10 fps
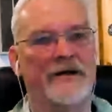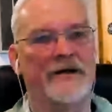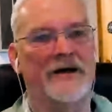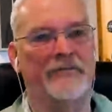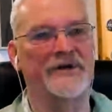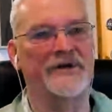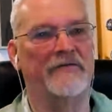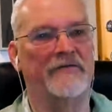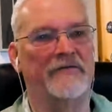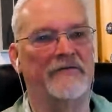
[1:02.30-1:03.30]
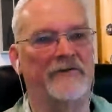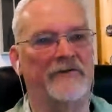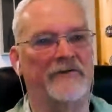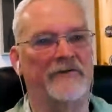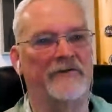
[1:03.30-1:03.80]
a percent of your
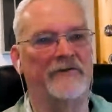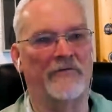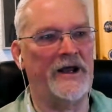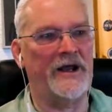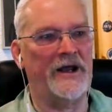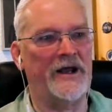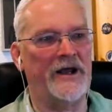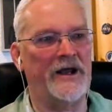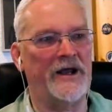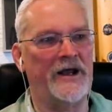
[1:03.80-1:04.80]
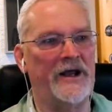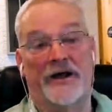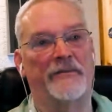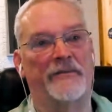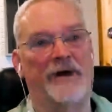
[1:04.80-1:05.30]
portfolio to each to get the
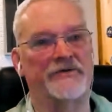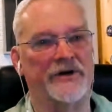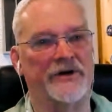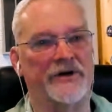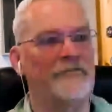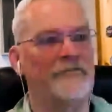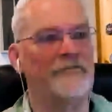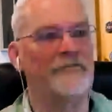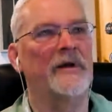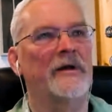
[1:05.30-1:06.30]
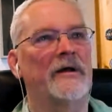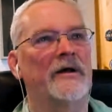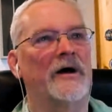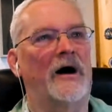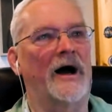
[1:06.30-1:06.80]
best returns.
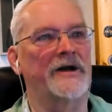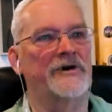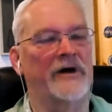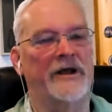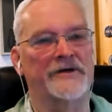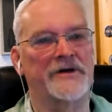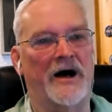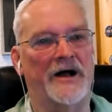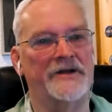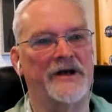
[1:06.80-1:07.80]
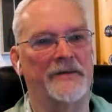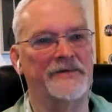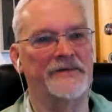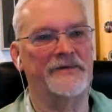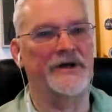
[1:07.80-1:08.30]
I took his concepts
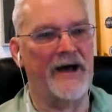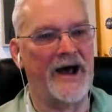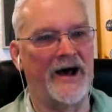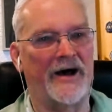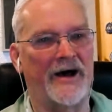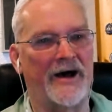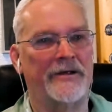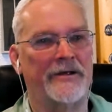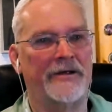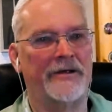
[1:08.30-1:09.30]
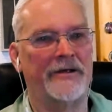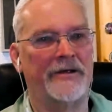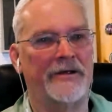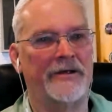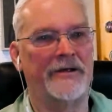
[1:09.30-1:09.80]
and his math
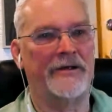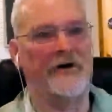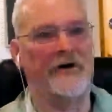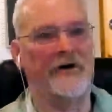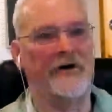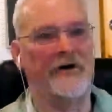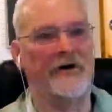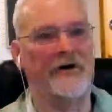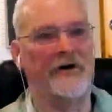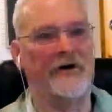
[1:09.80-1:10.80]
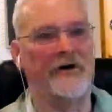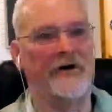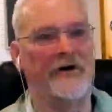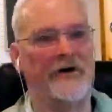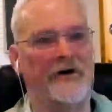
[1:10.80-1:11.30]
and turned it around to
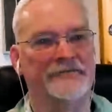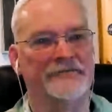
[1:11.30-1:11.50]
hedging